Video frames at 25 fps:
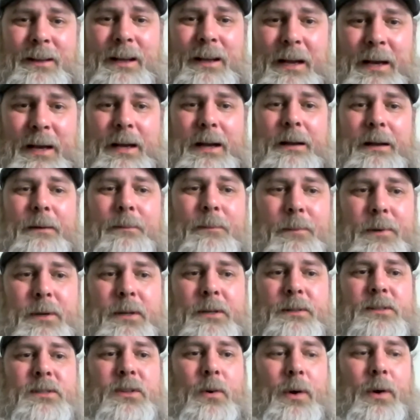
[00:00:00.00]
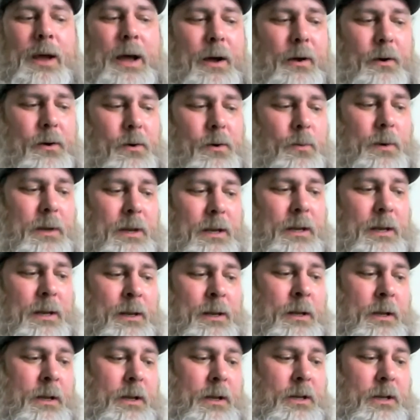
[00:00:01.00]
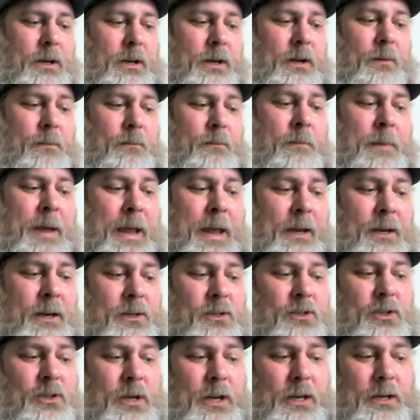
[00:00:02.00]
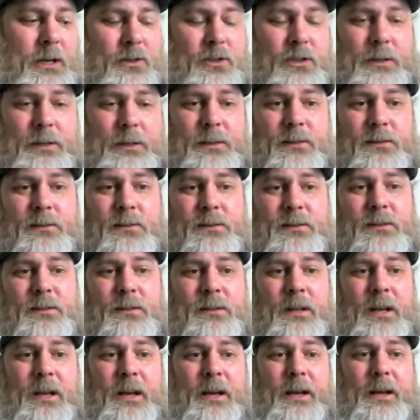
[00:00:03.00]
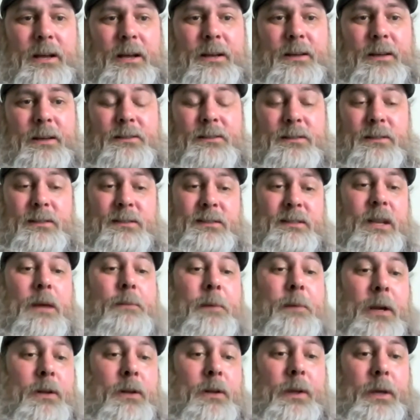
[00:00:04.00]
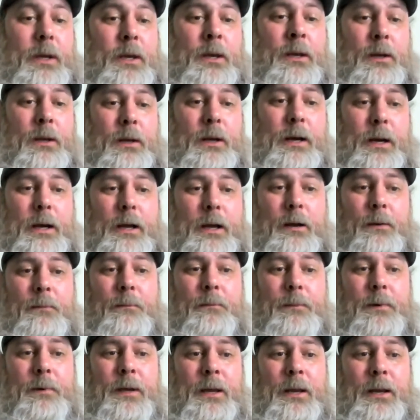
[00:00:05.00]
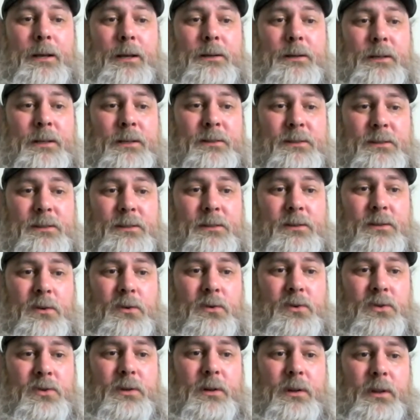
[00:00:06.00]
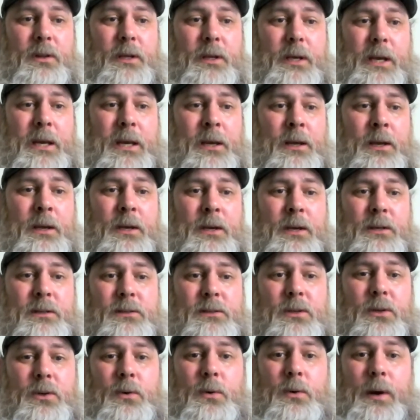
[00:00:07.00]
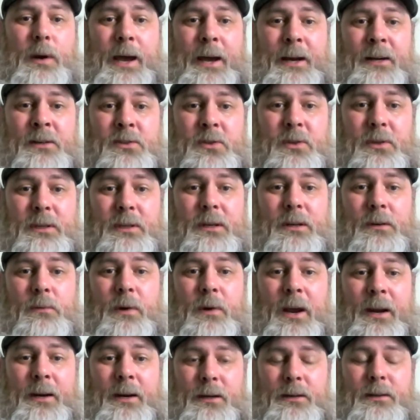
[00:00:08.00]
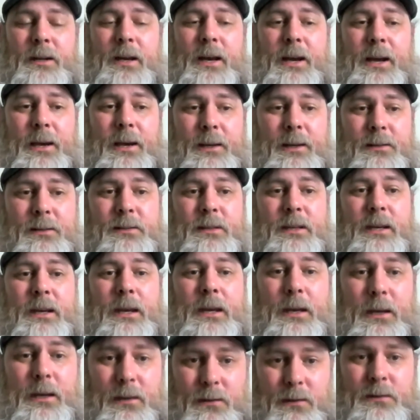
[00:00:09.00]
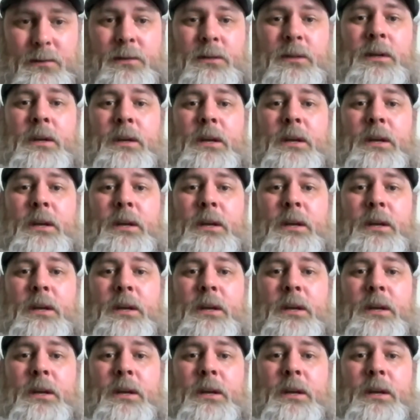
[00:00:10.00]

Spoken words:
And so how do we, you know, make changes systemically and institutionally to actually recognize and